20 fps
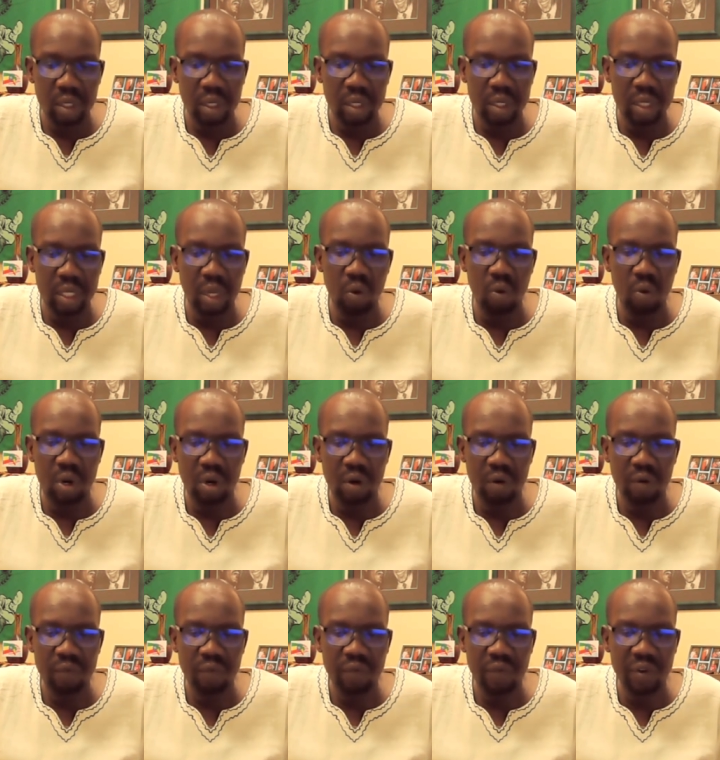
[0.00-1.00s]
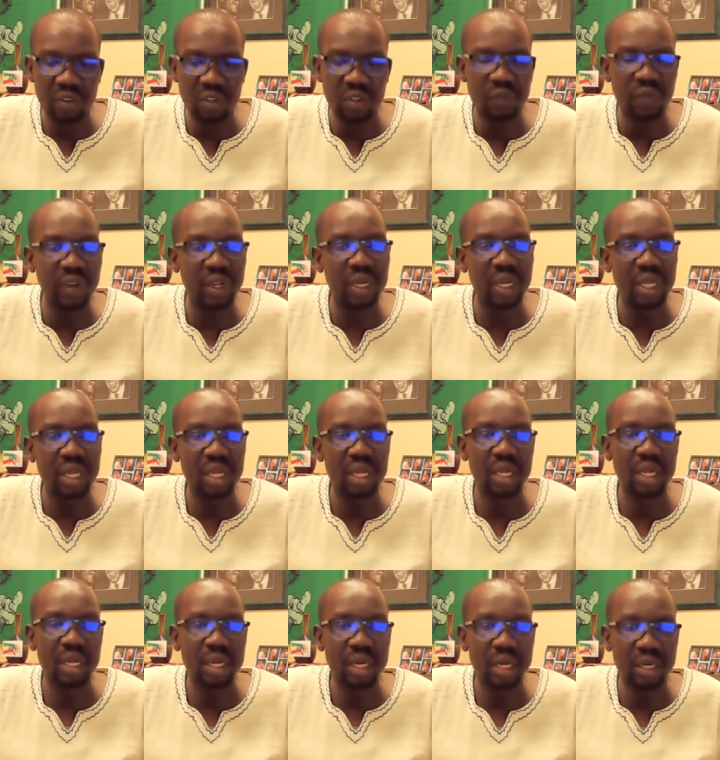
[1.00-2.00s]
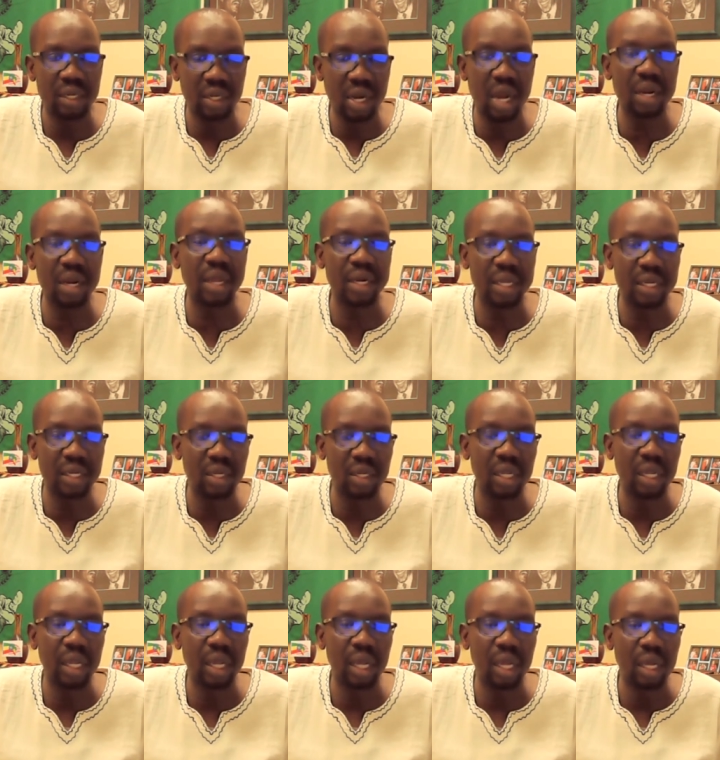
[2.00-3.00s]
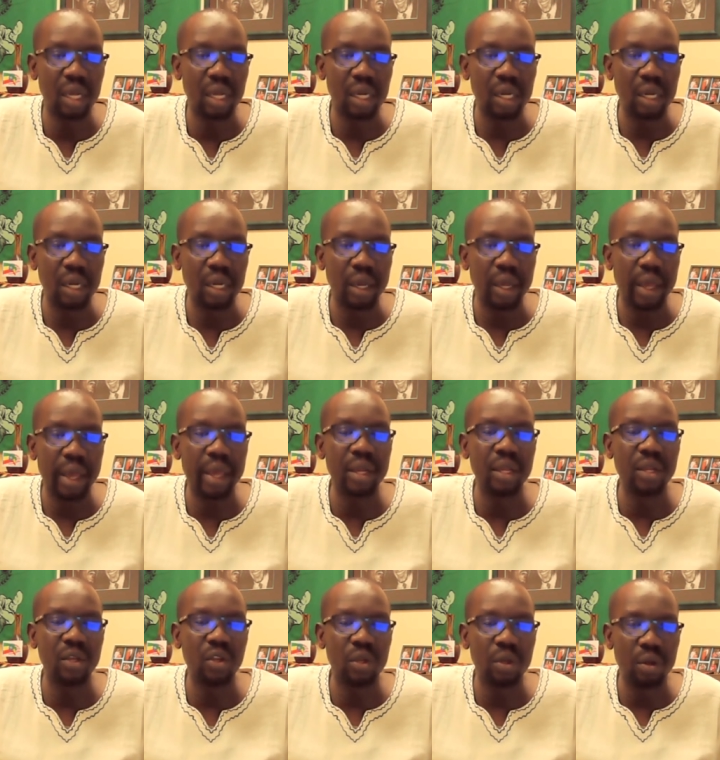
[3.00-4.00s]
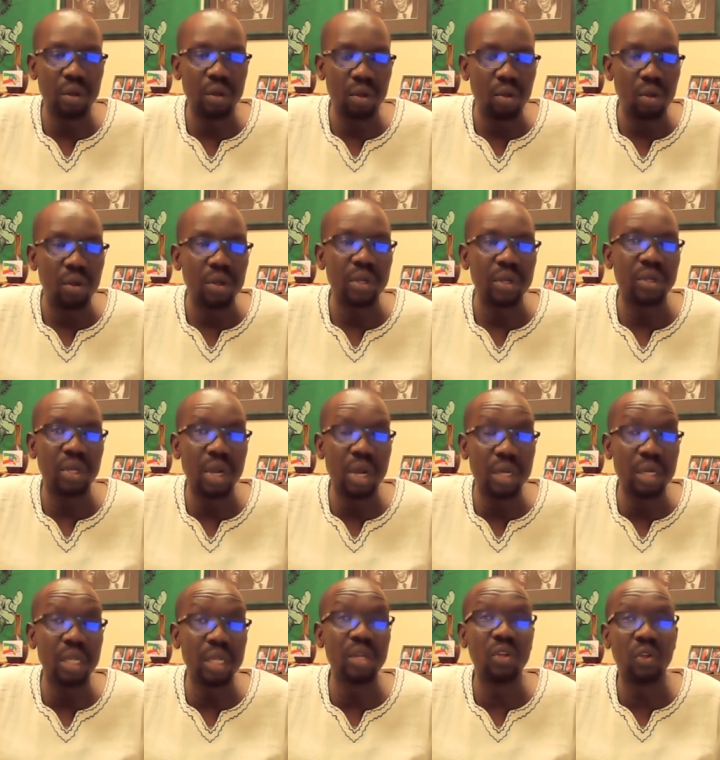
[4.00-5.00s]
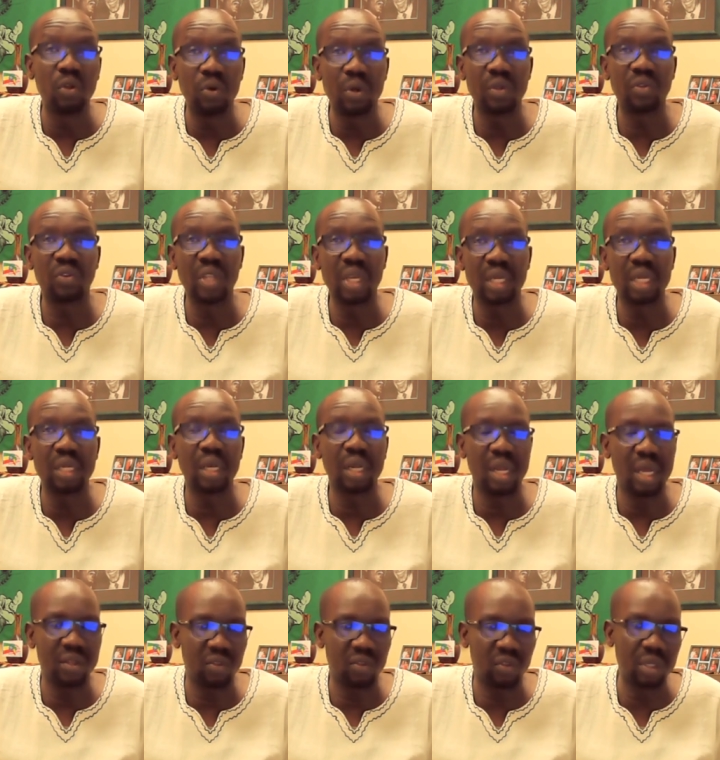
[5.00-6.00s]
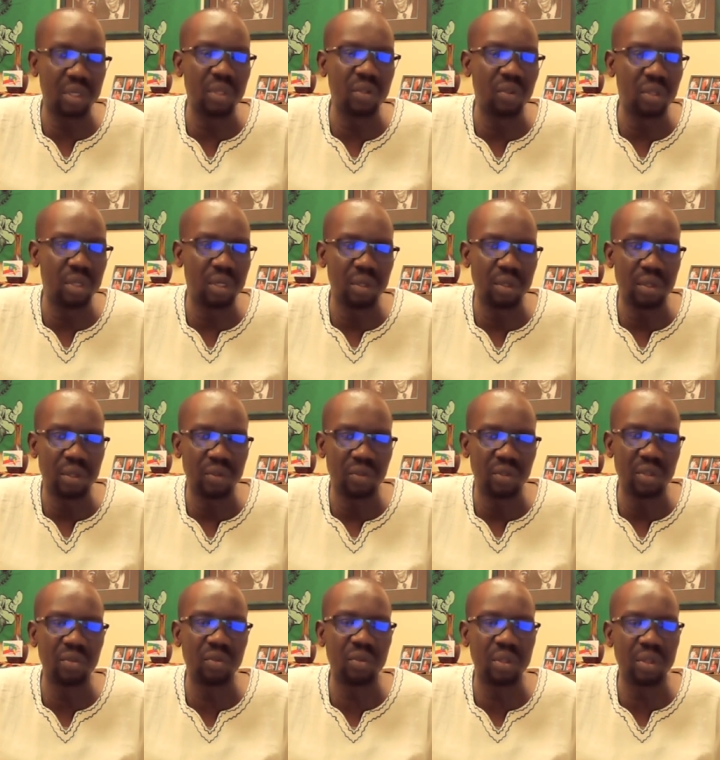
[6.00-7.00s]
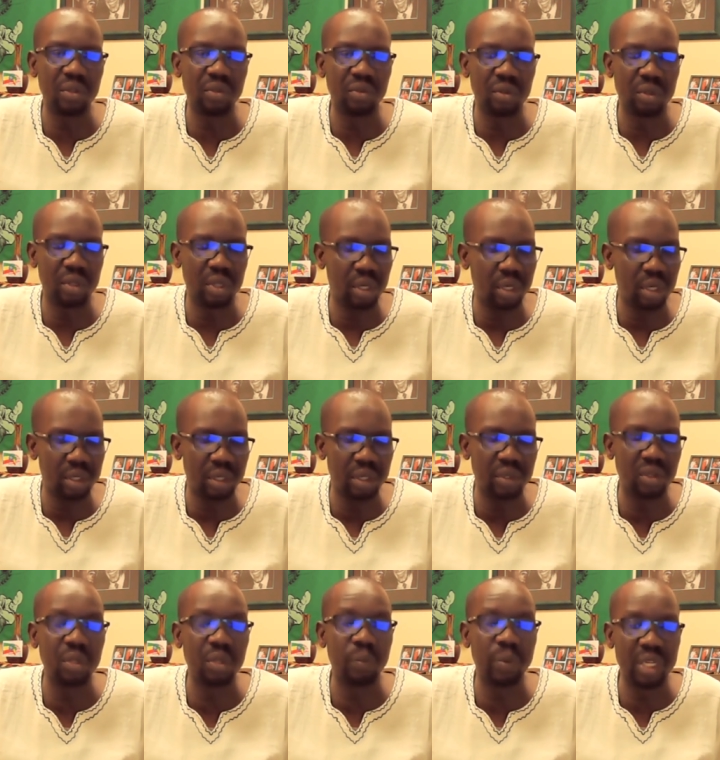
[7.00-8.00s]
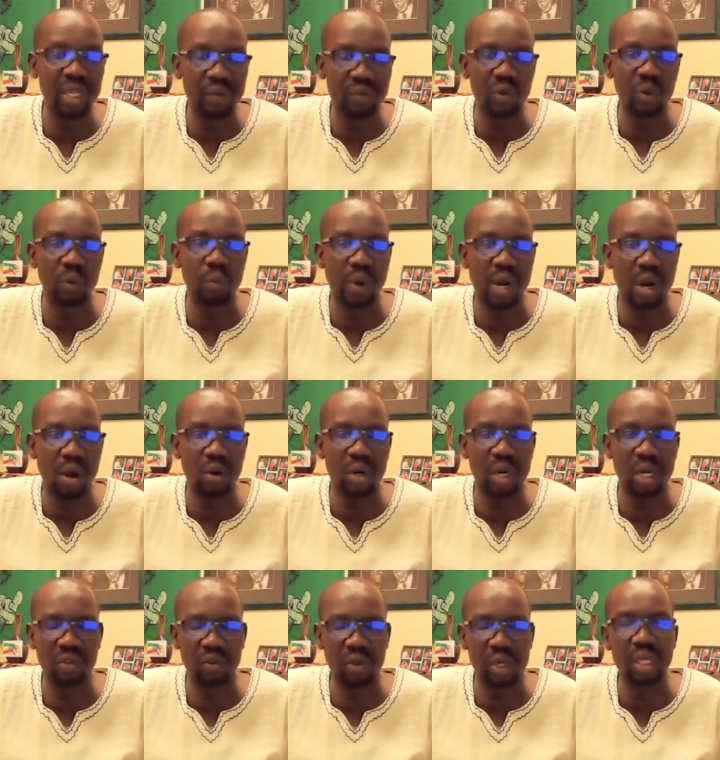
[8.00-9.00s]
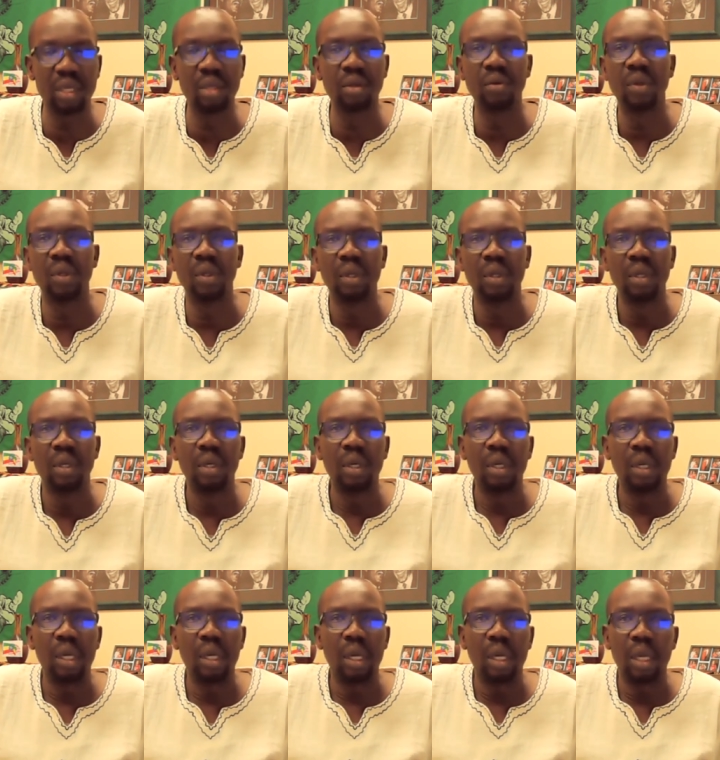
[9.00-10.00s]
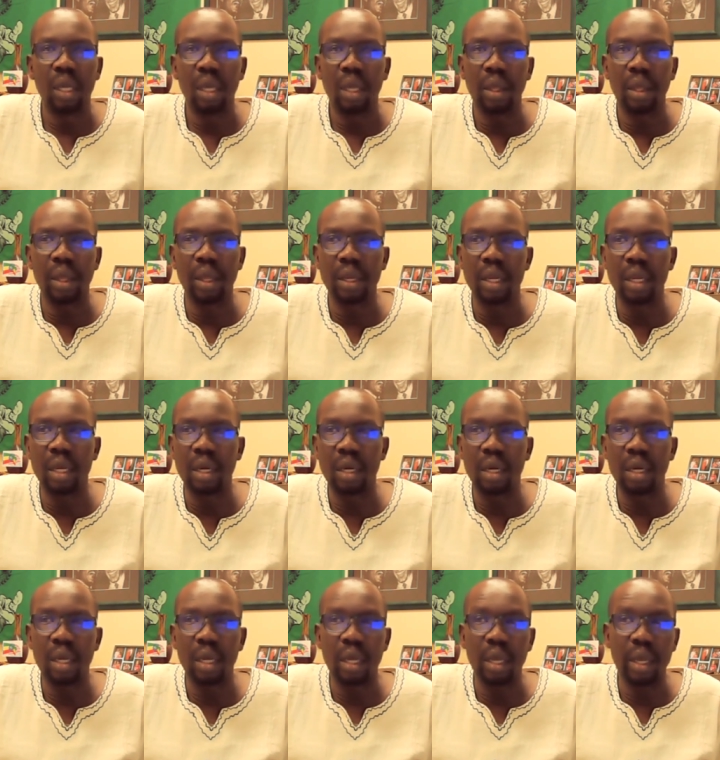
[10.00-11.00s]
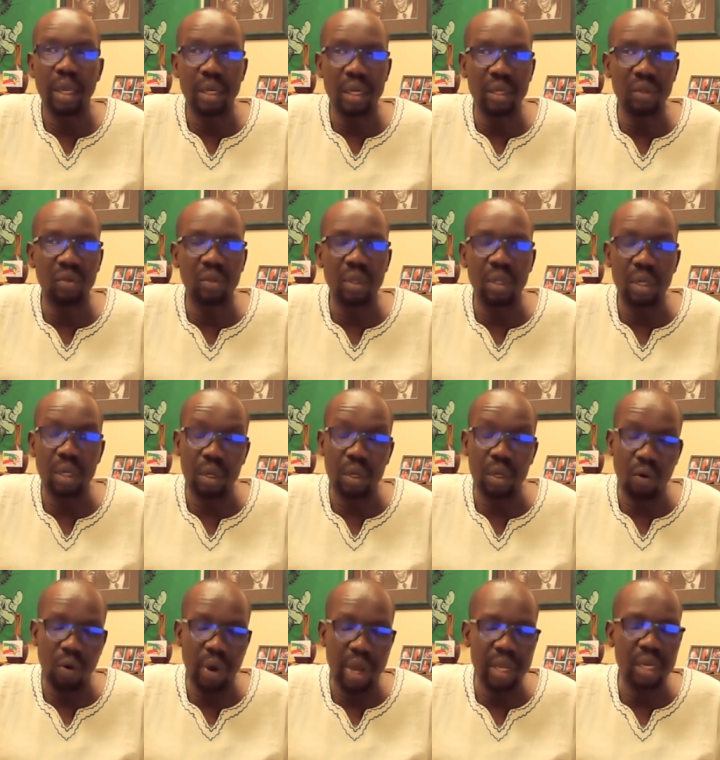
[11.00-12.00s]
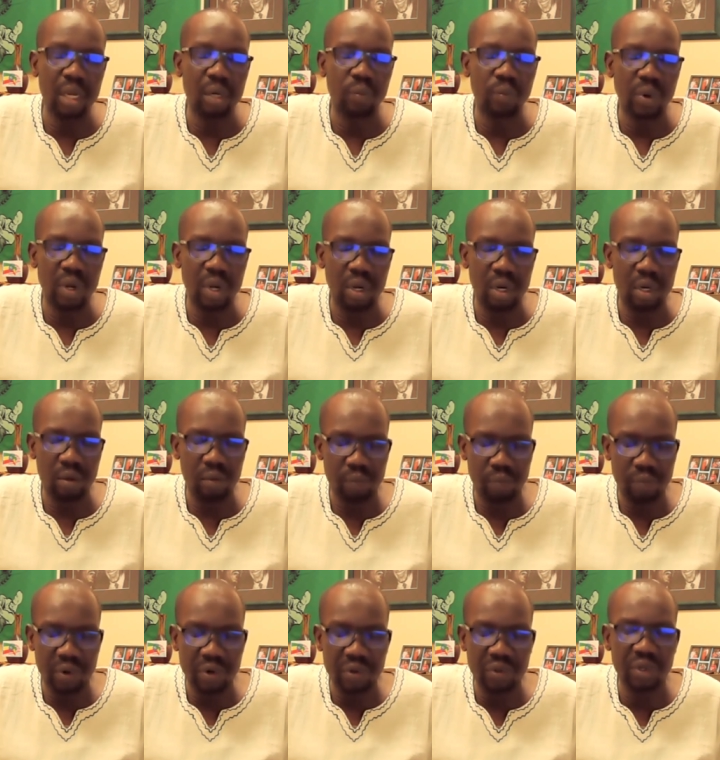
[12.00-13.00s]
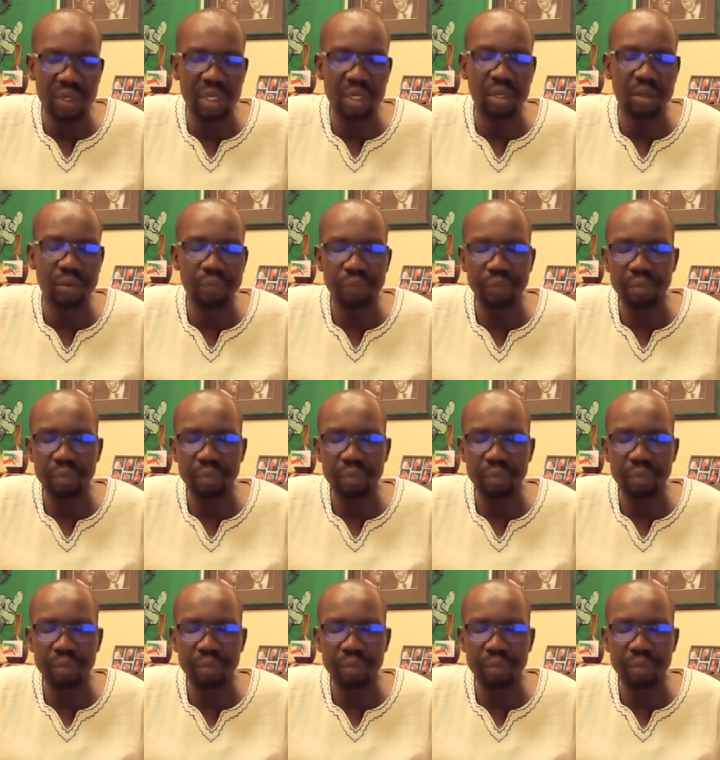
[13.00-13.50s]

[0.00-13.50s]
they were specifically targeted and turned into a second-class citizen since the TPLF took power, actually. And it is quite unfortunate